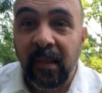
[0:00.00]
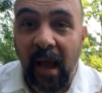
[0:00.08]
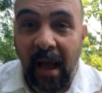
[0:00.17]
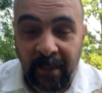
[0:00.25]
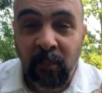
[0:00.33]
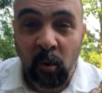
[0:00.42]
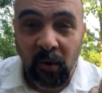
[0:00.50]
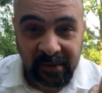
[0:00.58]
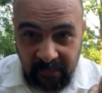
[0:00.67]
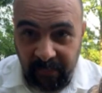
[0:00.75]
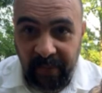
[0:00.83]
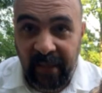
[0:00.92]
I'm going
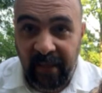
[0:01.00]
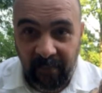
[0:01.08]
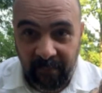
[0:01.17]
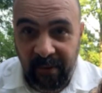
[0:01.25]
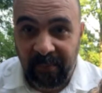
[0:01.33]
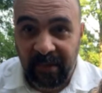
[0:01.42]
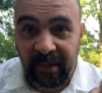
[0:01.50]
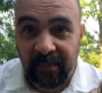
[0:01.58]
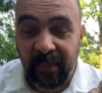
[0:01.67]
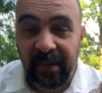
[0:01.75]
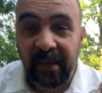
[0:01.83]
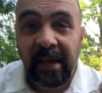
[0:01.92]
to pick it up.
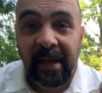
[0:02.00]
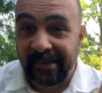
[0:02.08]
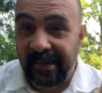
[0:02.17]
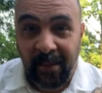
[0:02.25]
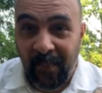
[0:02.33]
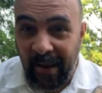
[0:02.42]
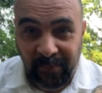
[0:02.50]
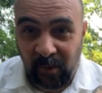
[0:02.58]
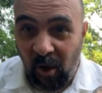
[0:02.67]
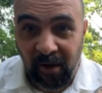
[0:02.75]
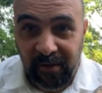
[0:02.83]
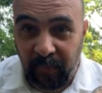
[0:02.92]
It's not my
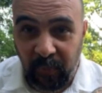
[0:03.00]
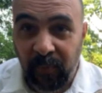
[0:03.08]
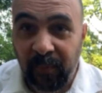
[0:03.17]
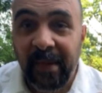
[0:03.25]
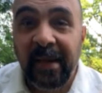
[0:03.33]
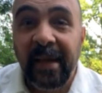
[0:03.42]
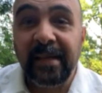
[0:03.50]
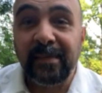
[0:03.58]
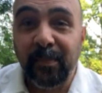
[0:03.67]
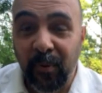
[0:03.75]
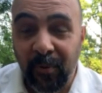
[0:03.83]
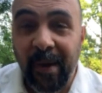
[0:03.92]
dog's poop. It's
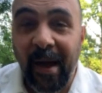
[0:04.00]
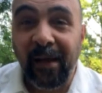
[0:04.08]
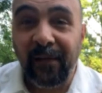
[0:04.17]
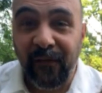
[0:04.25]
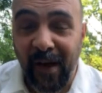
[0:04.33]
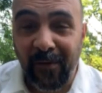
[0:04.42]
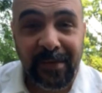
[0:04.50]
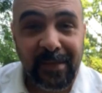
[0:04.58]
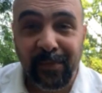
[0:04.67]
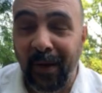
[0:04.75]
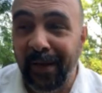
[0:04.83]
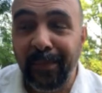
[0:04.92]
poop I found. It's
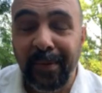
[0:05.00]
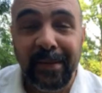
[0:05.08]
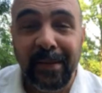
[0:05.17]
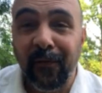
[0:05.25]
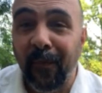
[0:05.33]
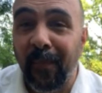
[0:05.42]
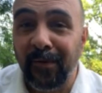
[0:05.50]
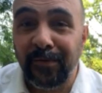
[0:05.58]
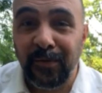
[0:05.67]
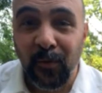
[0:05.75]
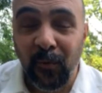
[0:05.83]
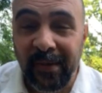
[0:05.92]
probably been there for about
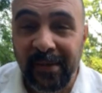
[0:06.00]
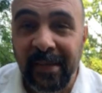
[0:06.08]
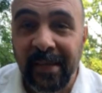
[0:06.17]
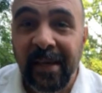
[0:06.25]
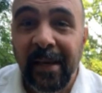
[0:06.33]
2 weeks.